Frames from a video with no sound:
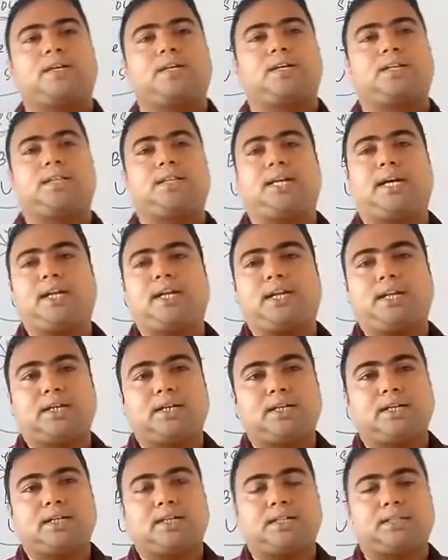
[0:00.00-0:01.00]

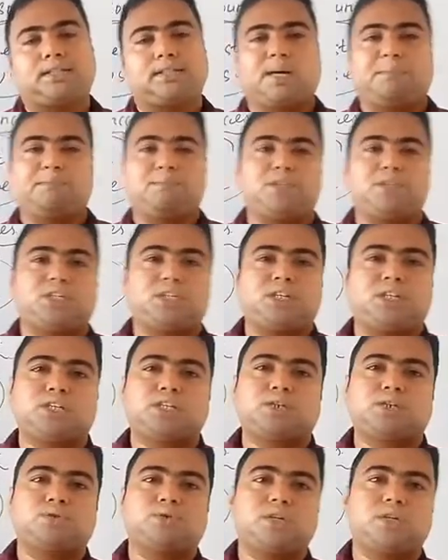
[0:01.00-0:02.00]
then the business
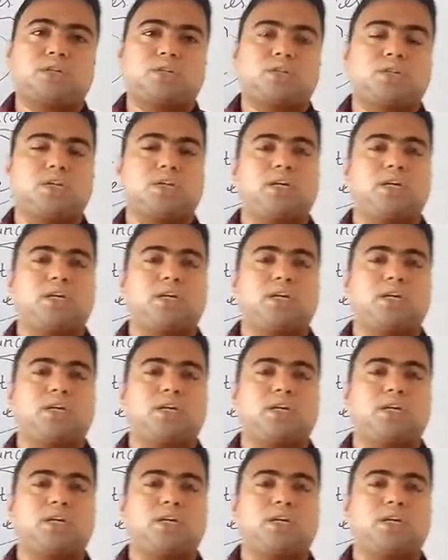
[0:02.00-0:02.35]
unit